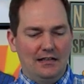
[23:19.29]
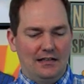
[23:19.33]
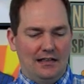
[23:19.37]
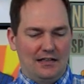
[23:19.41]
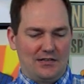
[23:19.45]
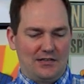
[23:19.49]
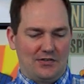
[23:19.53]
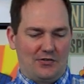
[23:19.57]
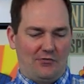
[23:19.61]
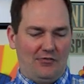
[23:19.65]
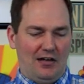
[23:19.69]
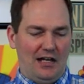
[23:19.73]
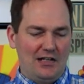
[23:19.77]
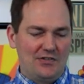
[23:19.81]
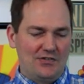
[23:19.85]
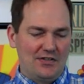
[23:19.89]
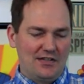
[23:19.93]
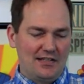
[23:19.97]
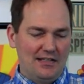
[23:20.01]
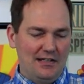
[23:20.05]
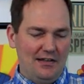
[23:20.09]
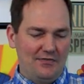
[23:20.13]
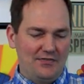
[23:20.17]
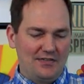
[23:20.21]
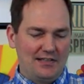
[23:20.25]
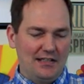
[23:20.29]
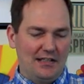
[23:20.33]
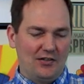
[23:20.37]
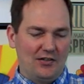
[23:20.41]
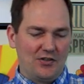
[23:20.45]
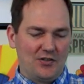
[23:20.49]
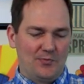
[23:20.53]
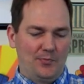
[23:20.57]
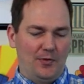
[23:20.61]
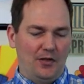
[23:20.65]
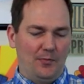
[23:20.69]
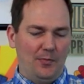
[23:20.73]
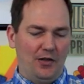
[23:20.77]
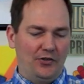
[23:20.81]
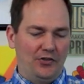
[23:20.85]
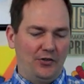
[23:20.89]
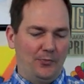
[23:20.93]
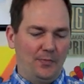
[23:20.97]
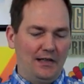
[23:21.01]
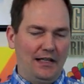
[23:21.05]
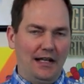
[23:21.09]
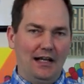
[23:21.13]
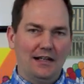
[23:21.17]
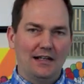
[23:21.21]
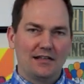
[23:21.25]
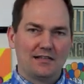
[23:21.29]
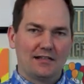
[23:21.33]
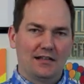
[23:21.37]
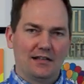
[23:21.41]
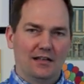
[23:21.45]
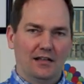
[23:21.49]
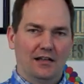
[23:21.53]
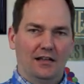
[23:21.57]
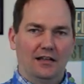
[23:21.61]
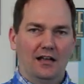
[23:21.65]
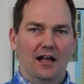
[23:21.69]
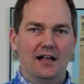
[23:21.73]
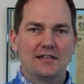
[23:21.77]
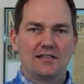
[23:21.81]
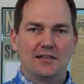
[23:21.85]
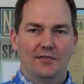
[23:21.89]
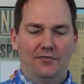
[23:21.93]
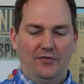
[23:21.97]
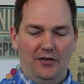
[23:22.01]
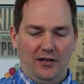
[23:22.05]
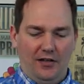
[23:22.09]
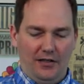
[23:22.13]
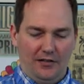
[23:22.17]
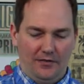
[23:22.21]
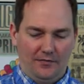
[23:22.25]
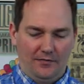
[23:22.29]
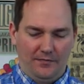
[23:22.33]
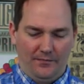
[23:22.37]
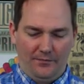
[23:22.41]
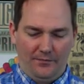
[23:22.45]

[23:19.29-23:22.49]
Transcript: Get scratch and sniff stickers, put them on your bananas. Lots of fun.